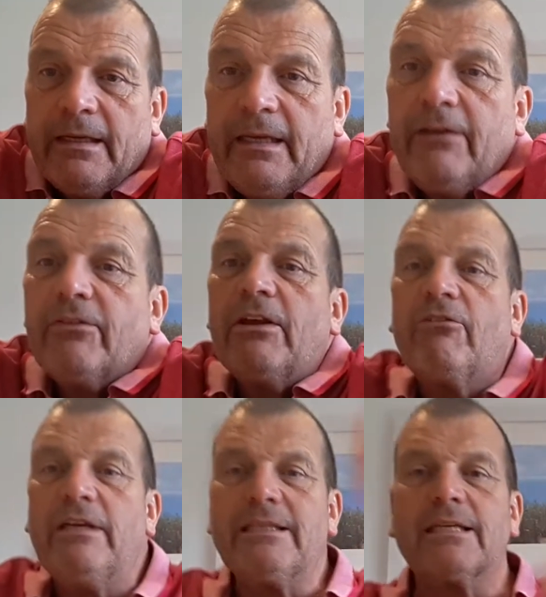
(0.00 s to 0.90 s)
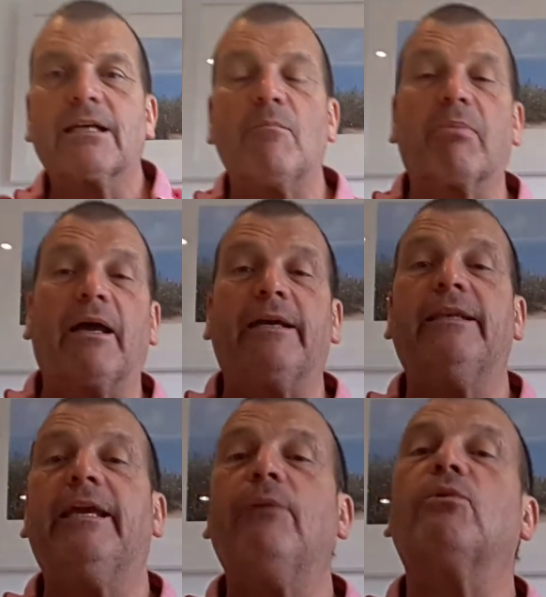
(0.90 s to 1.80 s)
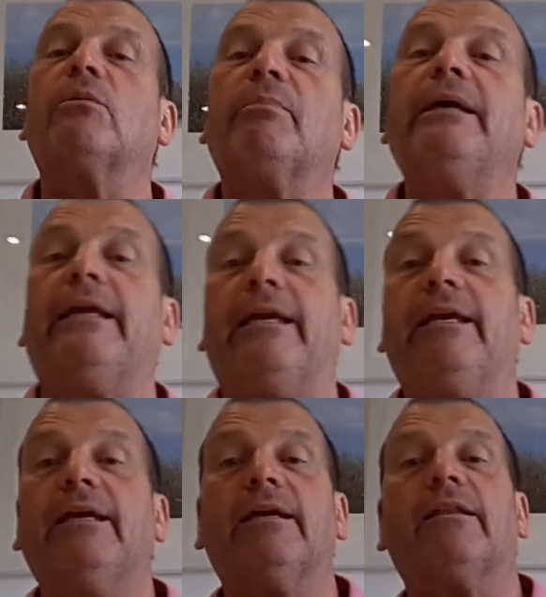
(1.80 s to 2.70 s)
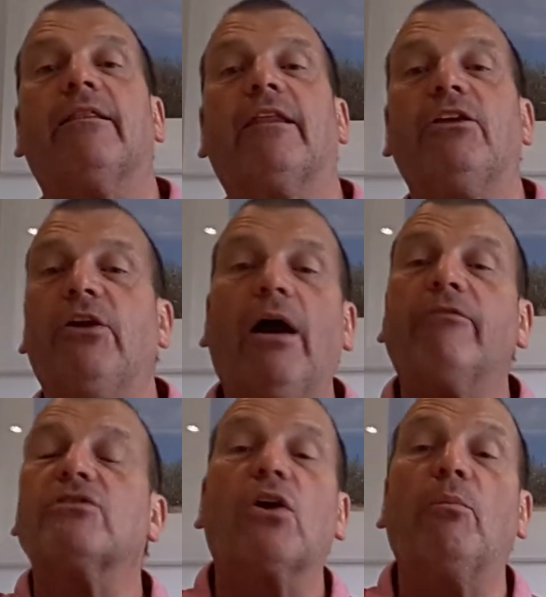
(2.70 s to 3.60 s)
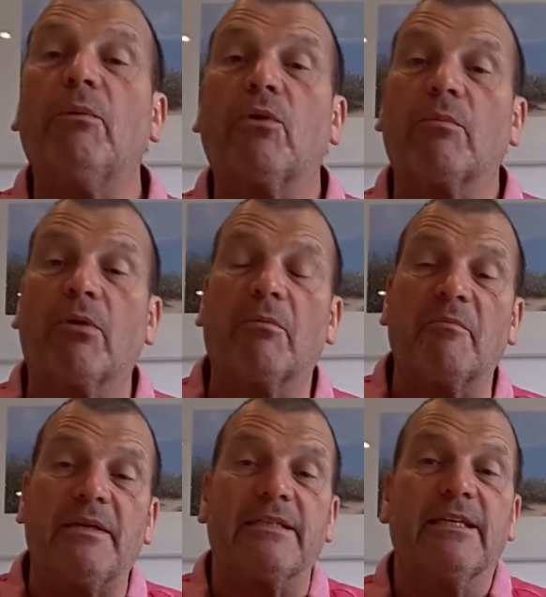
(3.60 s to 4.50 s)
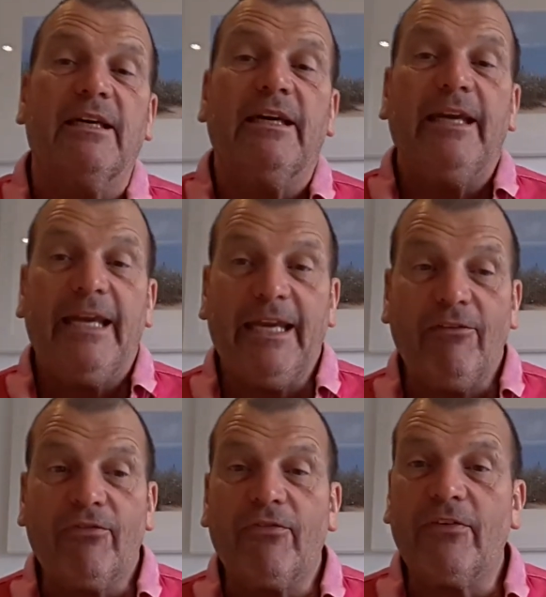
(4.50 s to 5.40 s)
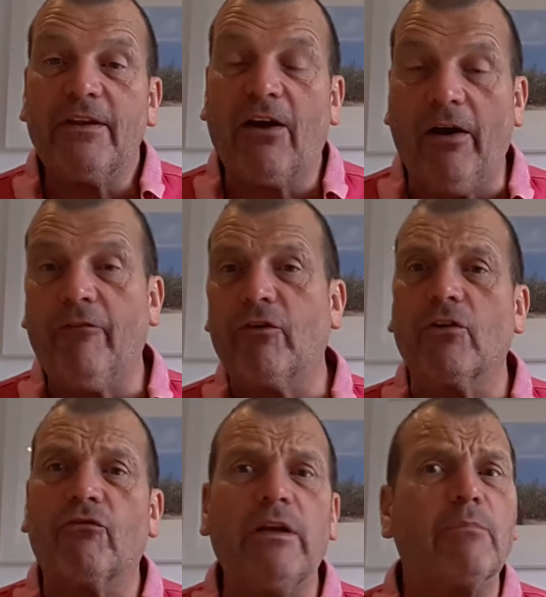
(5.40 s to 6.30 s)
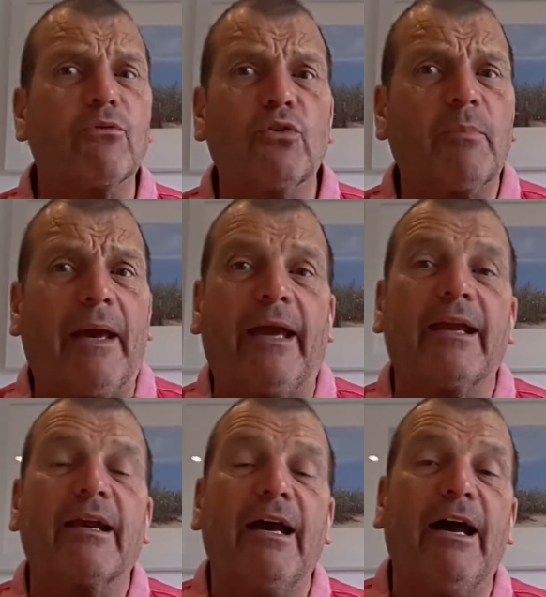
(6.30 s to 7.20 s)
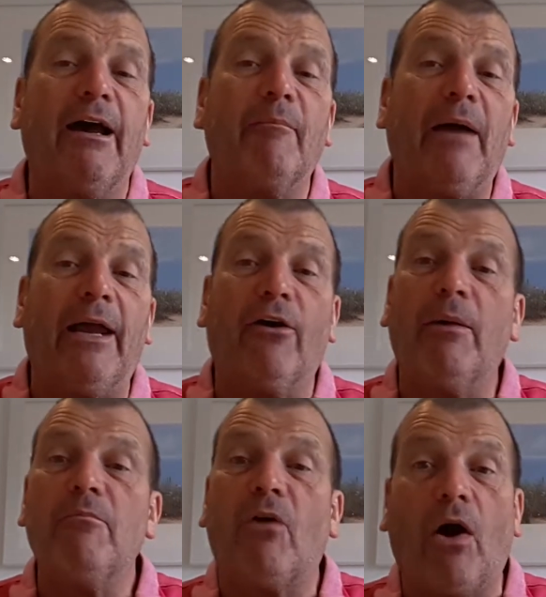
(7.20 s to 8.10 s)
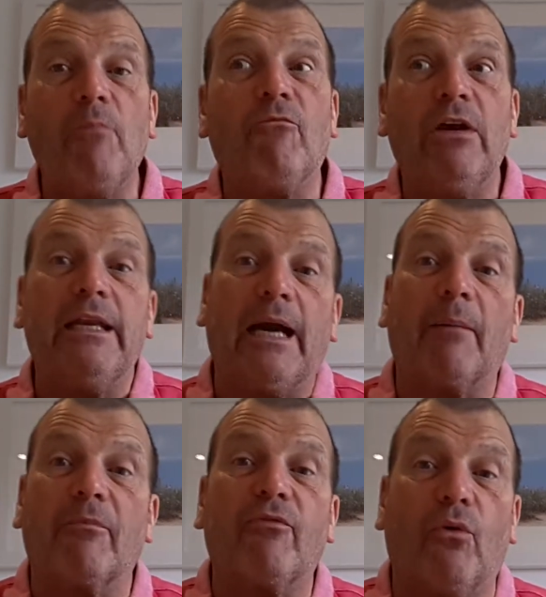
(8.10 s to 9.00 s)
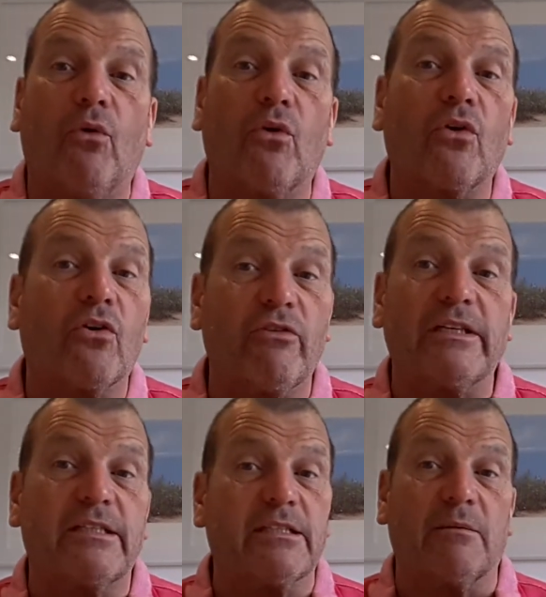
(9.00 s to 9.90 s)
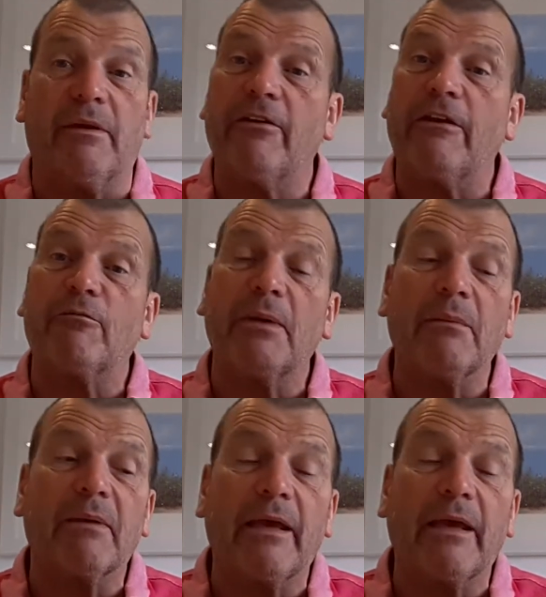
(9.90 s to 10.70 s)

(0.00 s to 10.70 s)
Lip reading: If there is a complaint, it would be that you haven't told me what the problem is. If I've got a really broad back, and I'm really up for criticism. If people